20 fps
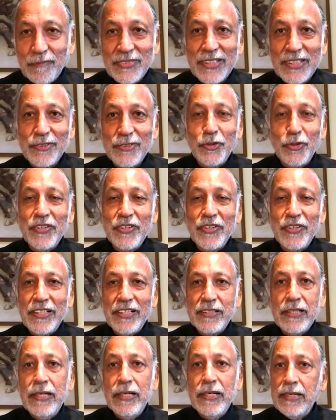So over the
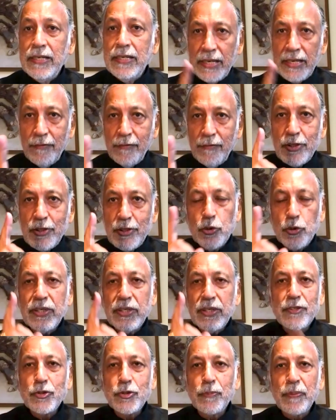years, every
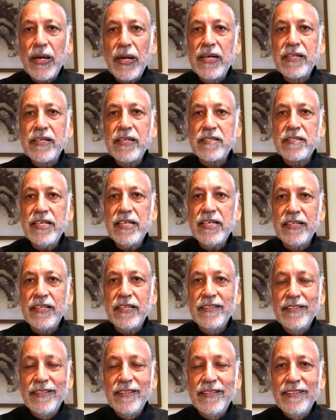student has to plant a tree.
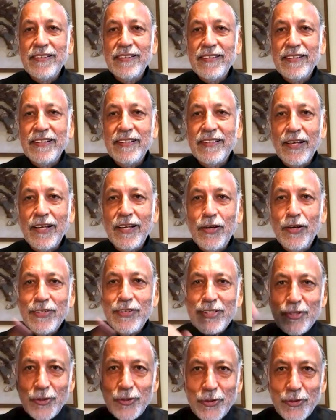Mm-hmm. Now,
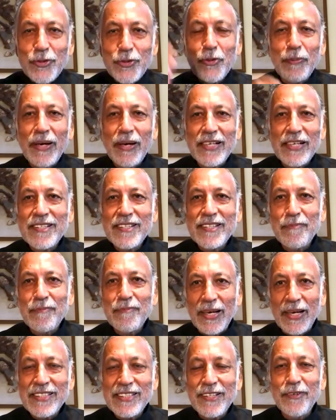even students who passed,
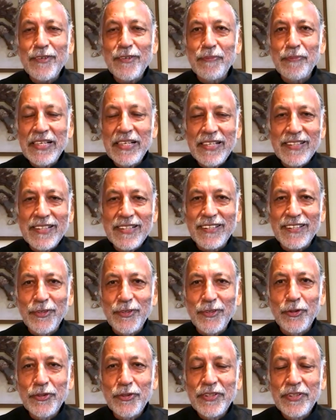passed out many years
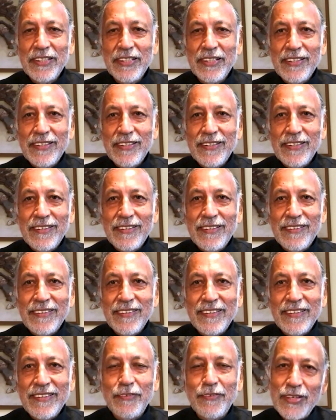ago, mm-hmm.
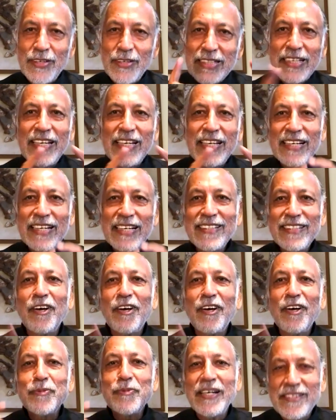the first connection is,
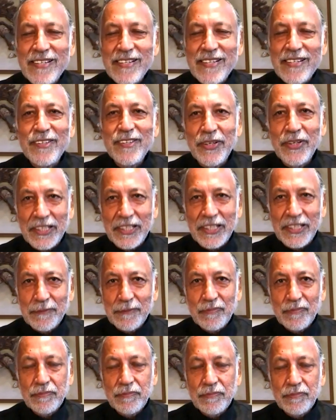how's my tree doing?
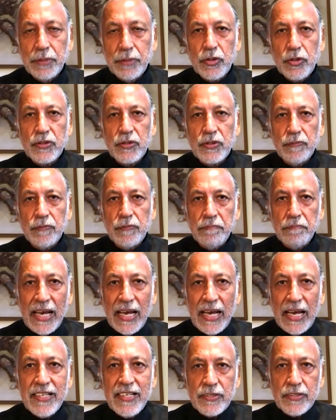Because
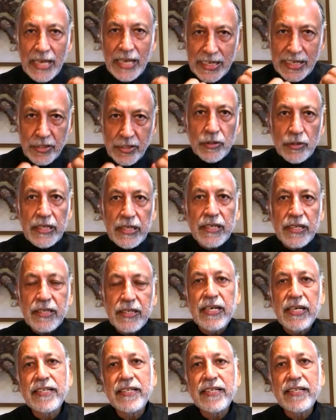man is naturally
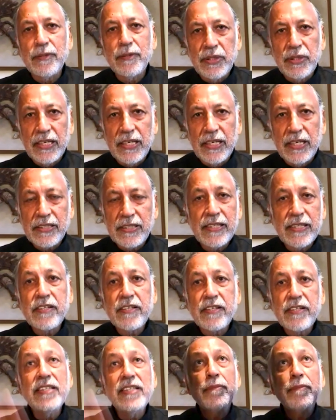connected with nature. And the
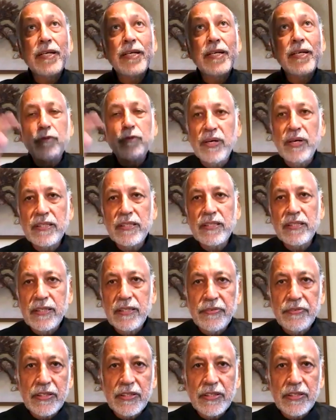trees have become twenty, thirty
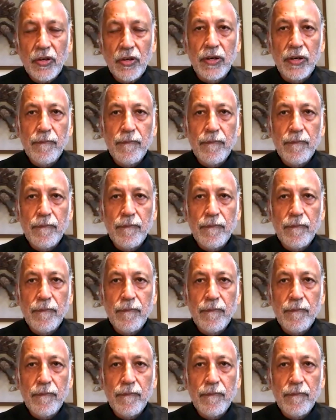feet tall.